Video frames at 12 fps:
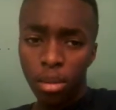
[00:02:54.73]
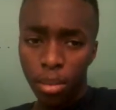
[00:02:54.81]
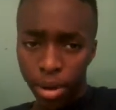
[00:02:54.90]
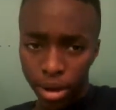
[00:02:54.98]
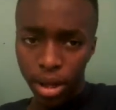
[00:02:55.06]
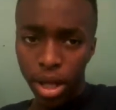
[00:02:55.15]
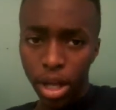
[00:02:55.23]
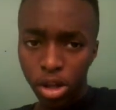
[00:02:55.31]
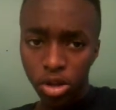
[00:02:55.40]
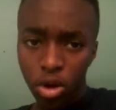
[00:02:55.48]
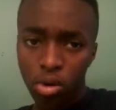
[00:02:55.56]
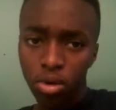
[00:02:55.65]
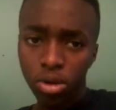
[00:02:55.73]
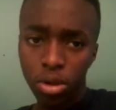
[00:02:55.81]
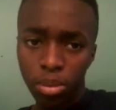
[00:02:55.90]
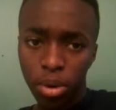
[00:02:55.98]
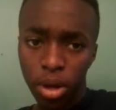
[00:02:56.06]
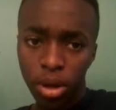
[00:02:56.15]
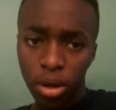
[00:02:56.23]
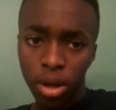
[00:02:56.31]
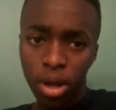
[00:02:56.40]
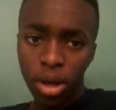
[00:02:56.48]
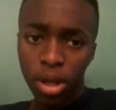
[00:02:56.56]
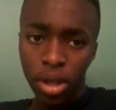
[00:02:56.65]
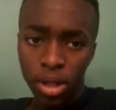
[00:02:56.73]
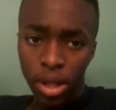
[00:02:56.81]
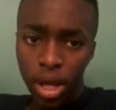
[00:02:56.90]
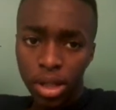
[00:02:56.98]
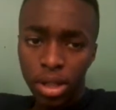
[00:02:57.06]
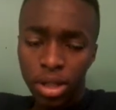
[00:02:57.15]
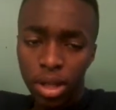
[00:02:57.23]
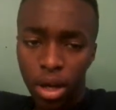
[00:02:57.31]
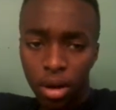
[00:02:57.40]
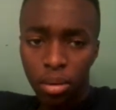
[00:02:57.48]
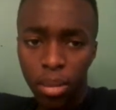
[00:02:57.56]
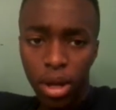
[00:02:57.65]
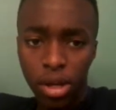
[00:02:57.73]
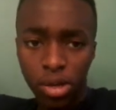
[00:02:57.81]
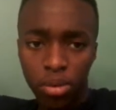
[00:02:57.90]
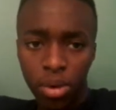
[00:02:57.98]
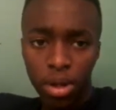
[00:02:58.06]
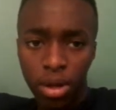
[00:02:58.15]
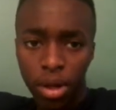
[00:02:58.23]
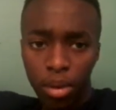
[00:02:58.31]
But he chose to put this IC title match with